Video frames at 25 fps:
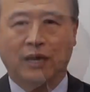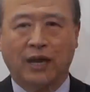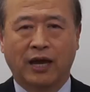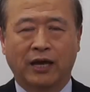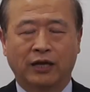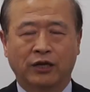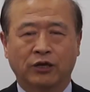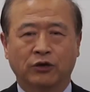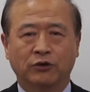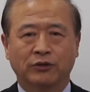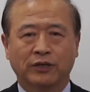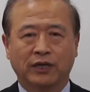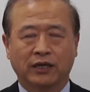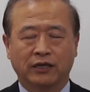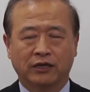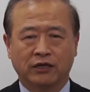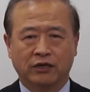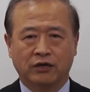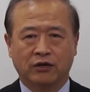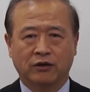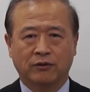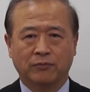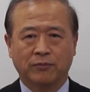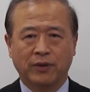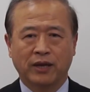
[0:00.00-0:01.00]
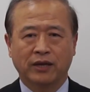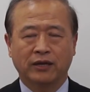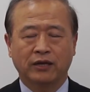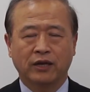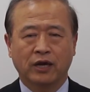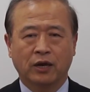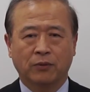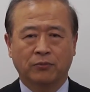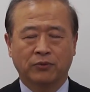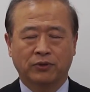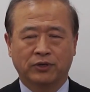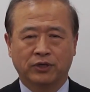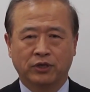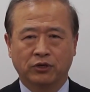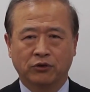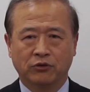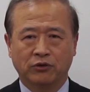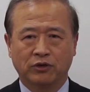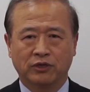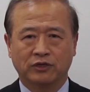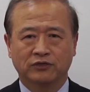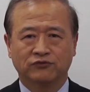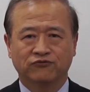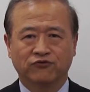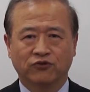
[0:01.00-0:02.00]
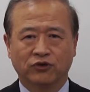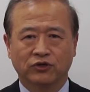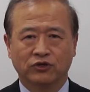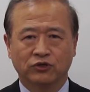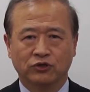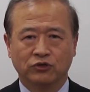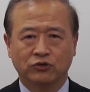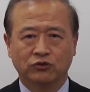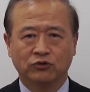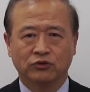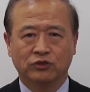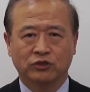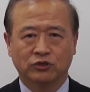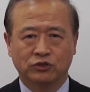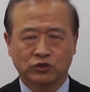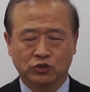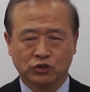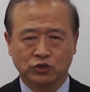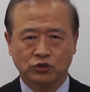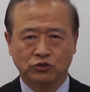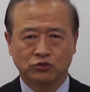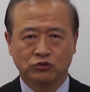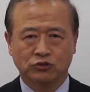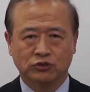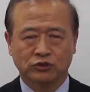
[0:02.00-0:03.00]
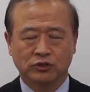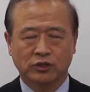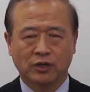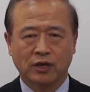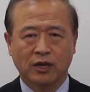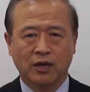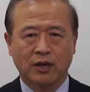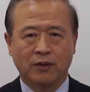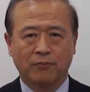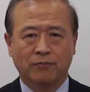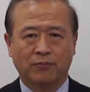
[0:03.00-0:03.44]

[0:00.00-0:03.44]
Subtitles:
I know that there are many opportunities for you to choose,